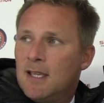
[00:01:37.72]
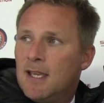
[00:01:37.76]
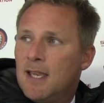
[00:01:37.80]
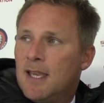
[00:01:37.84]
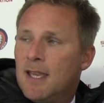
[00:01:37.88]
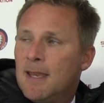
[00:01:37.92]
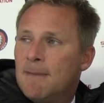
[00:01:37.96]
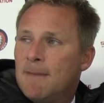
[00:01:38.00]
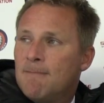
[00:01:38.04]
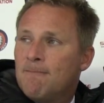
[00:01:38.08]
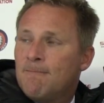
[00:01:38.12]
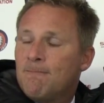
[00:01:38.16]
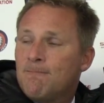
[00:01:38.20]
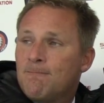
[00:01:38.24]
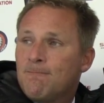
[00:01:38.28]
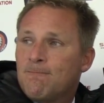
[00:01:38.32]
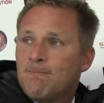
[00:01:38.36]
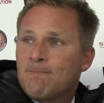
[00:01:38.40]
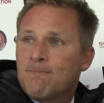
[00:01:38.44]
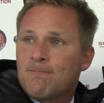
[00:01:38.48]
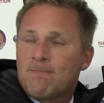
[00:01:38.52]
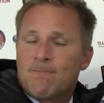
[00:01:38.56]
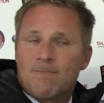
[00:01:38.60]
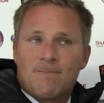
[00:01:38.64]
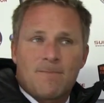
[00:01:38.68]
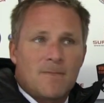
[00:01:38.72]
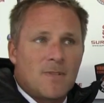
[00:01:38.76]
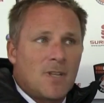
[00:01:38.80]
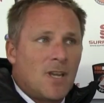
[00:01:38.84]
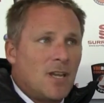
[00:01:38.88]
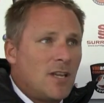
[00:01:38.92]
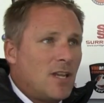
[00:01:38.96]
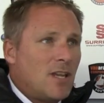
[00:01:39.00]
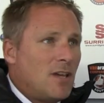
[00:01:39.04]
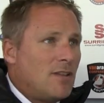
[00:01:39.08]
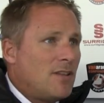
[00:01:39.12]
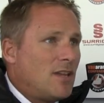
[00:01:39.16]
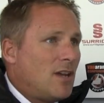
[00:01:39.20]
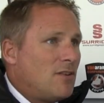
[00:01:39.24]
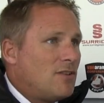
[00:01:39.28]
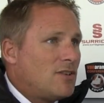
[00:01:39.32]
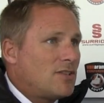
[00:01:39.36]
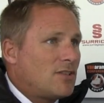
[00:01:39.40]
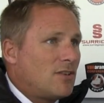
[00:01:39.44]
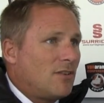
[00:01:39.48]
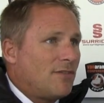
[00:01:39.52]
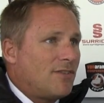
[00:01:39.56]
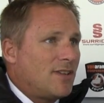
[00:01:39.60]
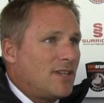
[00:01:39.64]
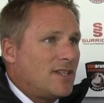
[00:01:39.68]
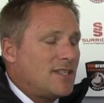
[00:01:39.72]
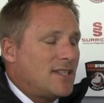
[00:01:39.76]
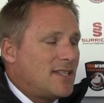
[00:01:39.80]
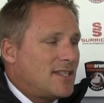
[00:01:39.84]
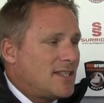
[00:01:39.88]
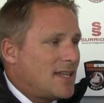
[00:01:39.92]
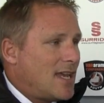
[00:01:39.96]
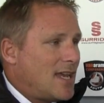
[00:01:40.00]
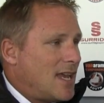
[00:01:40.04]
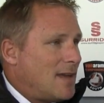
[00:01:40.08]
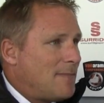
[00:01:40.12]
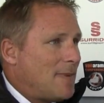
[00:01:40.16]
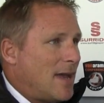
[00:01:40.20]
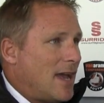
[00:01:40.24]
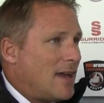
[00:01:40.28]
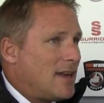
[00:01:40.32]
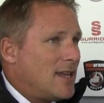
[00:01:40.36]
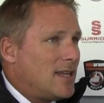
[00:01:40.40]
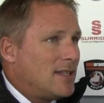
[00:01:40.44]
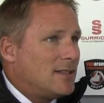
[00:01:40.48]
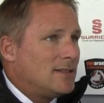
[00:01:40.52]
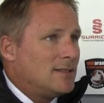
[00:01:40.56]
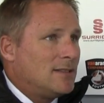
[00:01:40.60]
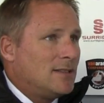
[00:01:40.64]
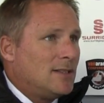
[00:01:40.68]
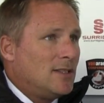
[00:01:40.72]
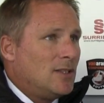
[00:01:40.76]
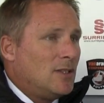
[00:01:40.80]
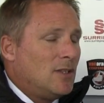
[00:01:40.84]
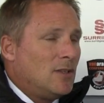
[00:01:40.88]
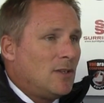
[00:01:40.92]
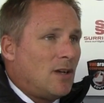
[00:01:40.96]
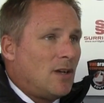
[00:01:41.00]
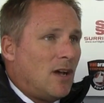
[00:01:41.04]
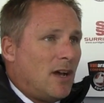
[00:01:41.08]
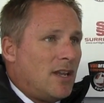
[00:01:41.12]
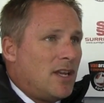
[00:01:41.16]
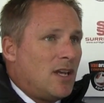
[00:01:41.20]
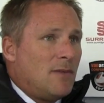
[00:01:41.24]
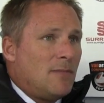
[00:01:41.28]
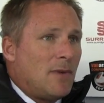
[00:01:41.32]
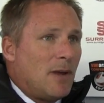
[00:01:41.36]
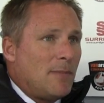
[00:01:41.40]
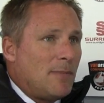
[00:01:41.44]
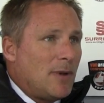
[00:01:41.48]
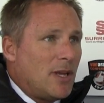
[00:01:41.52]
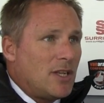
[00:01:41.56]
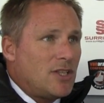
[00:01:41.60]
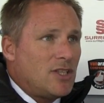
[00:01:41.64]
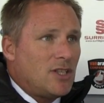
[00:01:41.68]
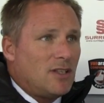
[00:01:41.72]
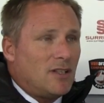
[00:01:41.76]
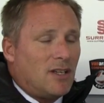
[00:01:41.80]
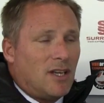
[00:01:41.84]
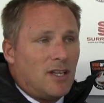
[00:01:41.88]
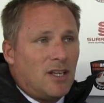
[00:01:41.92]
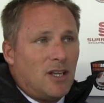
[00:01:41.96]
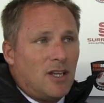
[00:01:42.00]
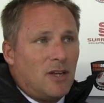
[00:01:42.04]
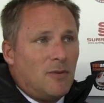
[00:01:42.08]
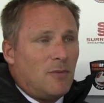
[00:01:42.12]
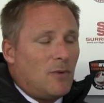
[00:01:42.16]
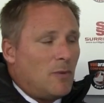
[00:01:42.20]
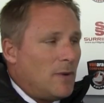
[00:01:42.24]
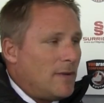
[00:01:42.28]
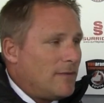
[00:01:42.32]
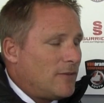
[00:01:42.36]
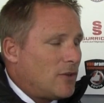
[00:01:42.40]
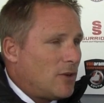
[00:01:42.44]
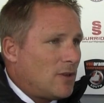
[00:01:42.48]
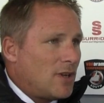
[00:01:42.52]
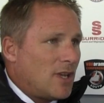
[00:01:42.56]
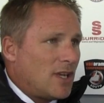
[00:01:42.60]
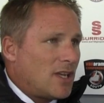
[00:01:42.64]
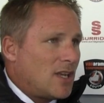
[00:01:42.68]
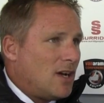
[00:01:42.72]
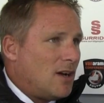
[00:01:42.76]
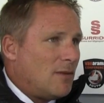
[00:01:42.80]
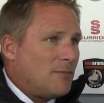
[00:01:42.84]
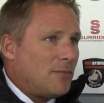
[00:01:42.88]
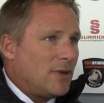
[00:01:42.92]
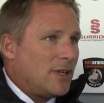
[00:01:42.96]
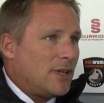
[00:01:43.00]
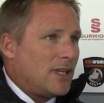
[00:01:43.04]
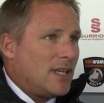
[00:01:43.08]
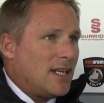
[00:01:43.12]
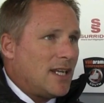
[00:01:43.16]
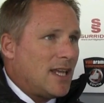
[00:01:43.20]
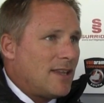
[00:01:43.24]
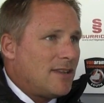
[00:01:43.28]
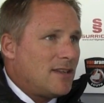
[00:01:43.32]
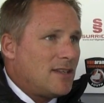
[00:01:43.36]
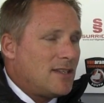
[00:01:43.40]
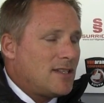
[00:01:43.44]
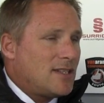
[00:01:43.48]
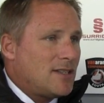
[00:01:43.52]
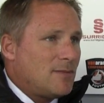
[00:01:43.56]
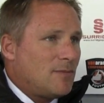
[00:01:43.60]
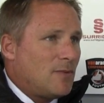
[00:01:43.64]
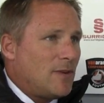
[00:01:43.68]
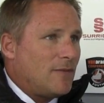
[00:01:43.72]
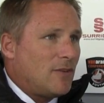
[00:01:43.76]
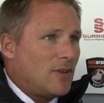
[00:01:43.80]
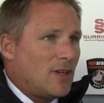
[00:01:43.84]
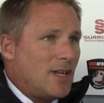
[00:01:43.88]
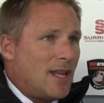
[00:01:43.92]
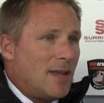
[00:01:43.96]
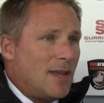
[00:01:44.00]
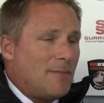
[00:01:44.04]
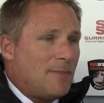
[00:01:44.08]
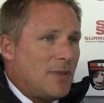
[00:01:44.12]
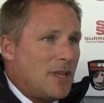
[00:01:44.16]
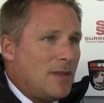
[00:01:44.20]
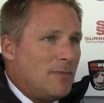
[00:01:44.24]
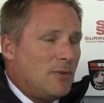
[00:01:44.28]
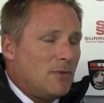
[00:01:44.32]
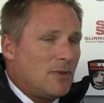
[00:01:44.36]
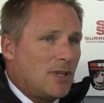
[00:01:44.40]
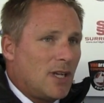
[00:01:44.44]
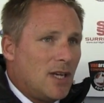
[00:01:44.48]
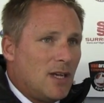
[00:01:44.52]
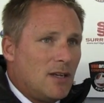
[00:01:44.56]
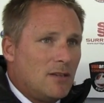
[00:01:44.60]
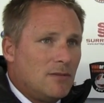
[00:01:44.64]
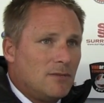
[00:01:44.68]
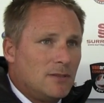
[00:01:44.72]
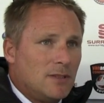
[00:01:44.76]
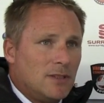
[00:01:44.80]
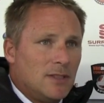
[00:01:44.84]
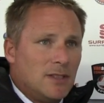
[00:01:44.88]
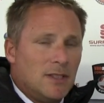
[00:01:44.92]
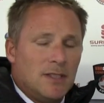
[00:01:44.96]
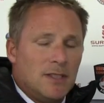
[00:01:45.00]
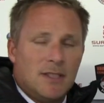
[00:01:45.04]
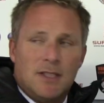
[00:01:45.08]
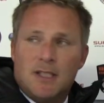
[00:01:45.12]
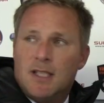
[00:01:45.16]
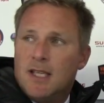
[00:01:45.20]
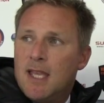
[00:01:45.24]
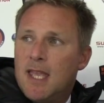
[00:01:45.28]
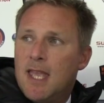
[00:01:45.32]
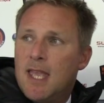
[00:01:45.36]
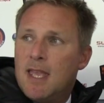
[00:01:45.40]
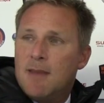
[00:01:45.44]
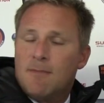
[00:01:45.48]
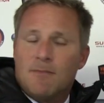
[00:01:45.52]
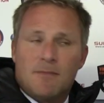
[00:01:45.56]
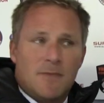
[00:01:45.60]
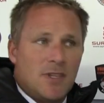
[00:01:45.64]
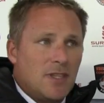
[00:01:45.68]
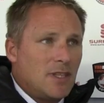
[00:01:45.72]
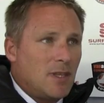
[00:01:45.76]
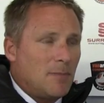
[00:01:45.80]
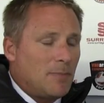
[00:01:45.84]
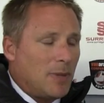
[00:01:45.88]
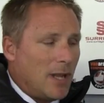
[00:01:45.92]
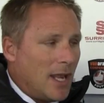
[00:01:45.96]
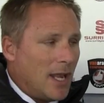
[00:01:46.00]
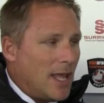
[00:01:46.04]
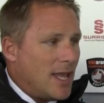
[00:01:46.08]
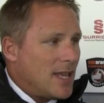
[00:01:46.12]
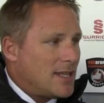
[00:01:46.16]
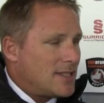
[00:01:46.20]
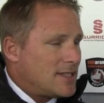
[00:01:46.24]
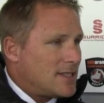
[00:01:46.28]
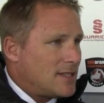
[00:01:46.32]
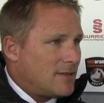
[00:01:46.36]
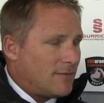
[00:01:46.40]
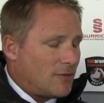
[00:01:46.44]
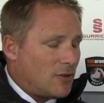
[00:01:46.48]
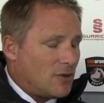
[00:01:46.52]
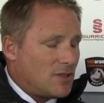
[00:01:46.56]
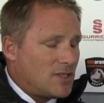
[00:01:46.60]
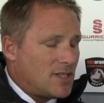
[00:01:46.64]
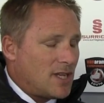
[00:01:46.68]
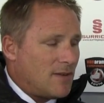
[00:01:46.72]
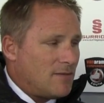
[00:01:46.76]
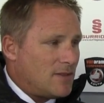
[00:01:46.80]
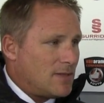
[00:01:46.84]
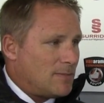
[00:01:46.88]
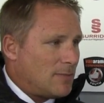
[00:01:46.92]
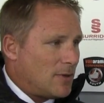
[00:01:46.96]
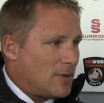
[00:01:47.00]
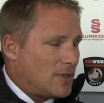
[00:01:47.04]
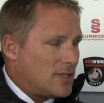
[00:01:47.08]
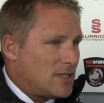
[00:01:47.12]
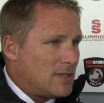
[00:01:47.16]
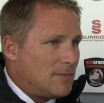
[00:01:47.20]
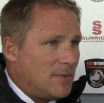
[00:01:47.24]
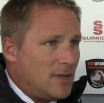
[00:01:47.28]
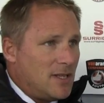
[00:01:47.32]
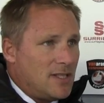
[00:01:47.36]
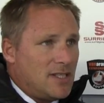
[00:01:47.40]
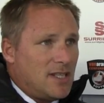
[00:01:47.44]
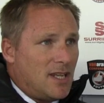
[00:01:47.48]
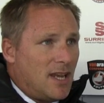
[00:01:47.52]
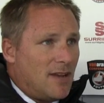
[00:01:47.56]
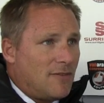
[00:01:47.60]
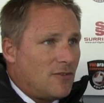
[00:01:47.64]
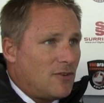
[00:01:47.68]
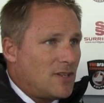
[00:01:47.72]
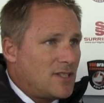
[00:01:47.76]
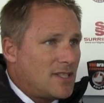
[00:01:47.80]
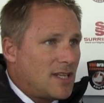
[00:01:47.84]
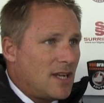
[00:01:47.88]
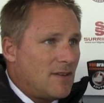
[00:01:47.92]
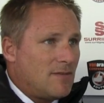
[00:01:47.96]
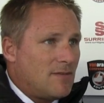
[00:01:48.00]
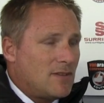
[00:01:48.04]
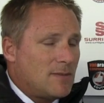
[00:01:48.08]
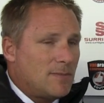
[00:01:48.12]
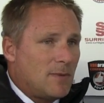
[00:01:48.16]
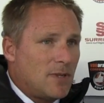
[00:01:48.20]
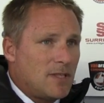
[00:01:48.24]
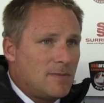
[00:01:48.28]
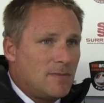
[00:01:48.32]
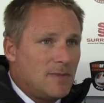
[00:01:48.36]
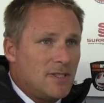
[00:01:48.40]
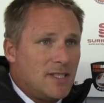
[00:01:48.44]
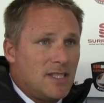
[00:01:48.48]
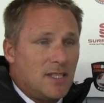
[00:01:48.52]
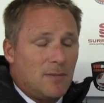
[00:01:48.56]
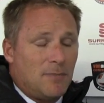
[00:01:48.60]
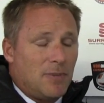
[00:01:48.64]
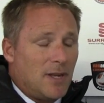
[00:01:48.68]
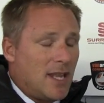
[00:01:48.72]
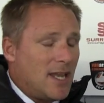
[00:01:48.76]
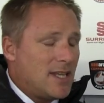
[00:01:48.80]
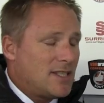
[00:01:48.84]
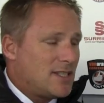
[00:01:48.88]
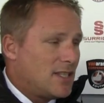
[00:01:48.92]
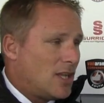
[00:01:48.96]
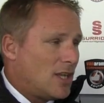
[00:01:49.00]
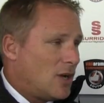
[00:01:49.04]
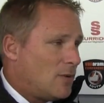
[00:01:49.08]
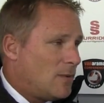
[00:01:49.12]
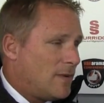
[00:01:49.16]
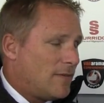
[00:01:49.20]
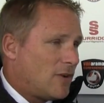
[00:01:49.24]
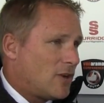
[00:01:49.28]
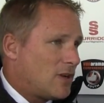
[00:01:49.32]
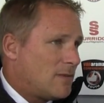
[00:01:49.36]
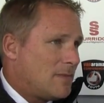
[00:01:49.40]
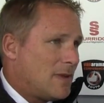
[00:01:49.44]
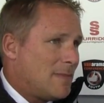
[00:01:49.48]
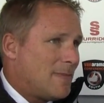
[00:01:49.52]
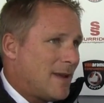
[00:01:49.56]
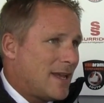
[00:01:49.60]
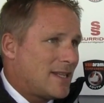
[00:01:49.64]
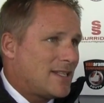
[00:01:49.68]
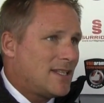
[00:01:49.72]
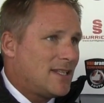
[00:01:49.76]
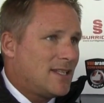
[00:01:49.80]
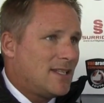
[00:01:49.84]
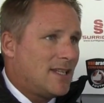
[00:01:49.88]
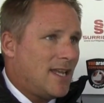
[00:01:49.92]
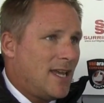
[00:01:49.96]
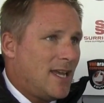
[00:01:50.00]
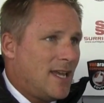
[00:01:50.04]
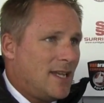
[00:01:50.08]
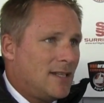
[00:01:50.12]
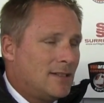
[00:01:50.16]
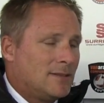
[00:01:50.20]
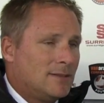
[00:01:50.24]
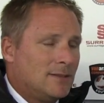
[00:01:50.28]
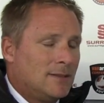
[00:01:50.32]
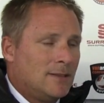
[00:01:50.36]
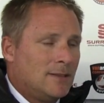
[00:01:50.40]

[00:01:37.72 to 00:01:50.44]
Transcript: I know the owner's got things to say about it. I know my budget, I know what we've got. I can't bring in others. We've got to let people go. The players have got to take responsibility. I've got to take responsibility. The players know we've got to be better than that.